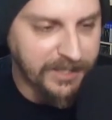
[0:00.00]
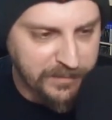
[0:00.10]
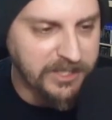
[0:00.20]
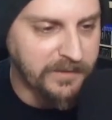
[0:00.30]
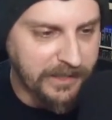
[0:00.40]

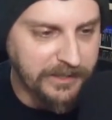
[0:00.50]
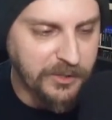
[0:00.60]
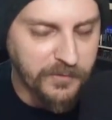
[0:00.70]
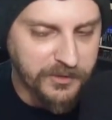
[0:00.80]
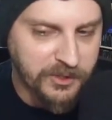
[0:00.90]
specific in
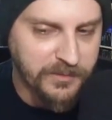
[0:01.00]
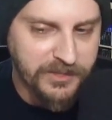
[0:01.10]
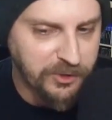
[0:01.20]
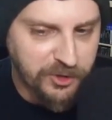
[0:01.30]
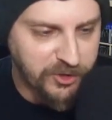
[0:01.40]
universe terms that
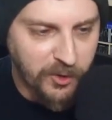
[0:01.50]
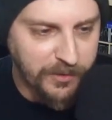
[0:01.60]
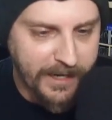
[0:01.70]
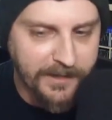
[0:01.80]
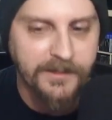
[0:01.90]
you just don't
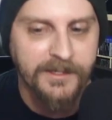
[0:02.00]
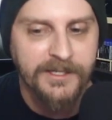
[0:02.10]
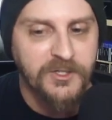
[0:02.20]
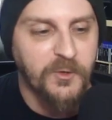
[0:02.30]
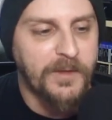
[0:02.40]
get.
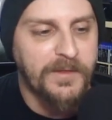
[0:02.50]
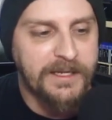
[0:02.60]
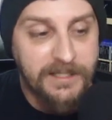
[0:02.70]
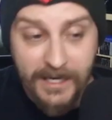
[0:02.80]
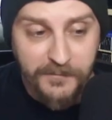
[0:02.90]
So when they
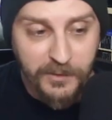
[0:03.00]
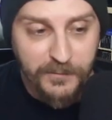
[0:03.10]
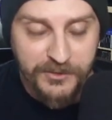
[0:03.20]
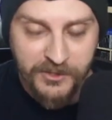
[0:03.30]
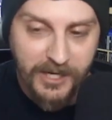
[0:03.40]
say it for the
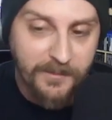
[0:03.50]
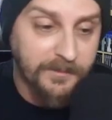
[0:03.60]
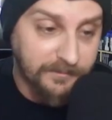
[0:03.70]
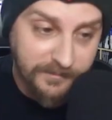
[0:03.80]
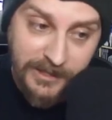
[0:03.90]
first time,
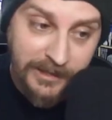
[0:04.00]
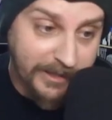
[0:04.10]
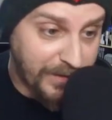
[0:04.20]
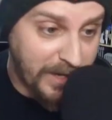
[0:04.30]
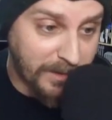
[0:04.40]
click
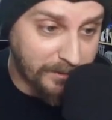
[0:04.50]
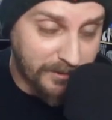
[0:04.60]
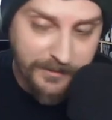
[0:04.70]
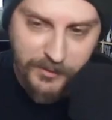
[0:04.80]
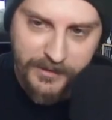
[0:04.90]
on that bubble
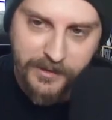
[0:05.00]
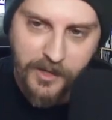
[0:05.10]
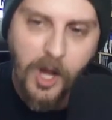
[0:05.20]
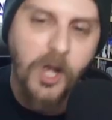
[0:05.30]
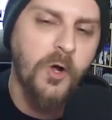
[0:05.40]
and you'll be like,
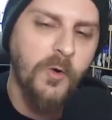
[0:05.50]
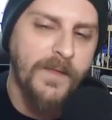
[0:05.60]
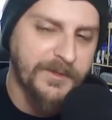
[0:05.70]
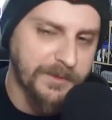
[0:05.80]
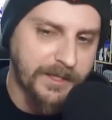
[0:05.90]
oh,
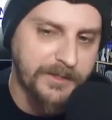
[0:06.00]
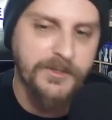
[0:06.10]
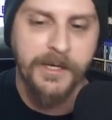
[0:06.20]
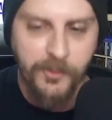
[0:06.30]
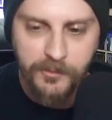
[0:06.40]
that's what that is.
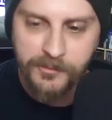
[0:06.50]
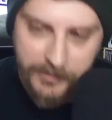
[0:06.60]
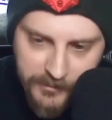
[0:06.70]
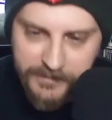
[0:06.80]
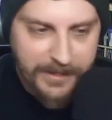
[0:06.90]
Okay, cool. And